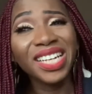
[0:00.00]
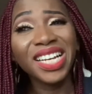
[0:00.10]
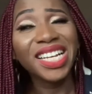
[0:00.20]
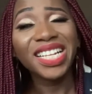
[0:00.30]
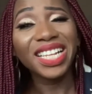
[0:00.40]

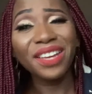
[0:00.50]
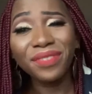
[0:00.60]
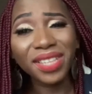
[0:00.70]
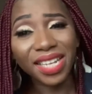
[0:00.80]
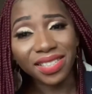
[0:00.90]
Life in
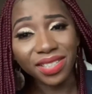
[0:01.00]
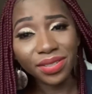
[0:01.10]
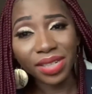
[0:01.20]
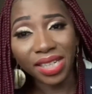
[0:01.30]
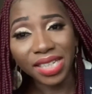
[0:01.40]

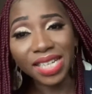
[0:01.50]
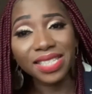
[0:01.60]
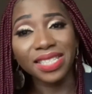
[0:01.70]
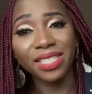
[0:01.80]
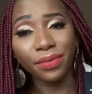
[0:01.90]
Nigeria, yes,
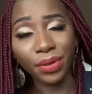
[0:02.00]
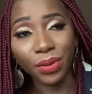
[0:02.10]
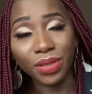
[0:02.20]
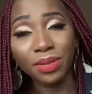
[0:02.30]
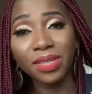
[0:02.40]
it's difficult,
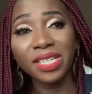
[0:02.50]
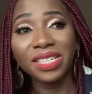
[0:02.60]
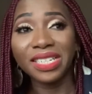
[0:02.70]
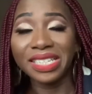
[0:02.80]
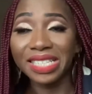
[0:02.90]

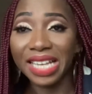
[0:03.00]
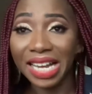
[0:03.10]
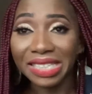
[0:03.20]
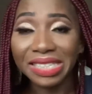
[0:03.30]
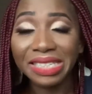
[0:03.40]
it's
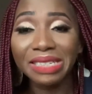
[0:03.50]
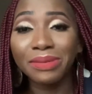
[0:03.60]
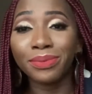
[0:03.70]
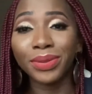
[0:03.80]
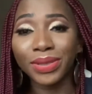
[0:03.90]
hard,
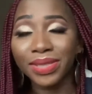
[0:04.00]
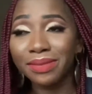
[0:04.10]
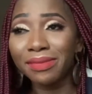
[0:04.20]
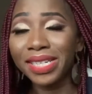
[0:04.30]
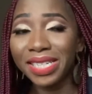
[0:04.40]
But
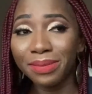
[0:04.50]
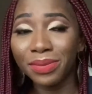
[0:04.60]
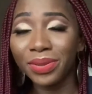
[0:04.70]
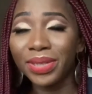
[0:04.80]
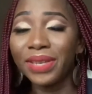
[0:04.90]
one name,
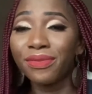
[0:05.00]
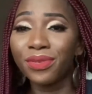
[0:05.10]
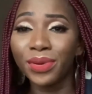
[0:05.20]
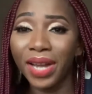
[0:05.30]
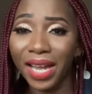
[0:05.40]
if you
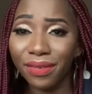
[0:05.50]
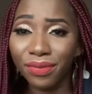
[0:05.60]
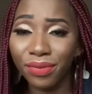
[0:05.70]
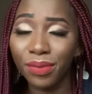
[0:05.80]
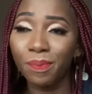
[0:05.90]
have
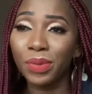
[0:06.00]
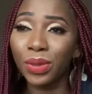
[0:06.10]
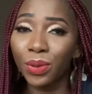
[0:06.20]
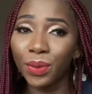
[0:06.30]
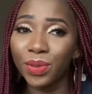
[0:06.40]

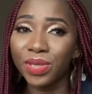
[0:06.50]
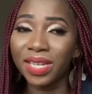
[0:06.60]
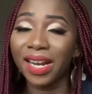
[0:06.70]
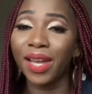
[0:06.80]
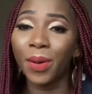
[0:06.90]
those that are
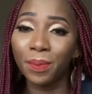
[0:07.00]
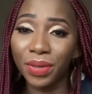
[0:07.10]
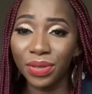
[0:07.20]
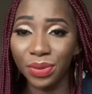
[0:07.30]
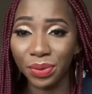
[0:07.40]

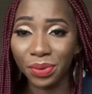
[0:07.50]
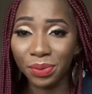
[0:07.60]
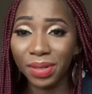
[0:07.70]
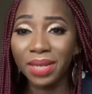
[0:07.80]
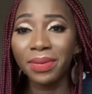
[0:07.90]
helping you,
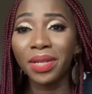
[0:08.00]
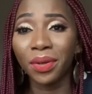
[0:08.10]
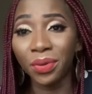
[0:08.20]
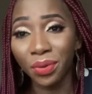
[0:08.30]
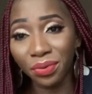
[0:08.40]
one name or
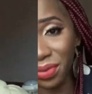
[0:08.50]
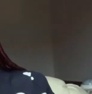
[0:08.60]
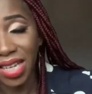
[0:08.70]
no fee.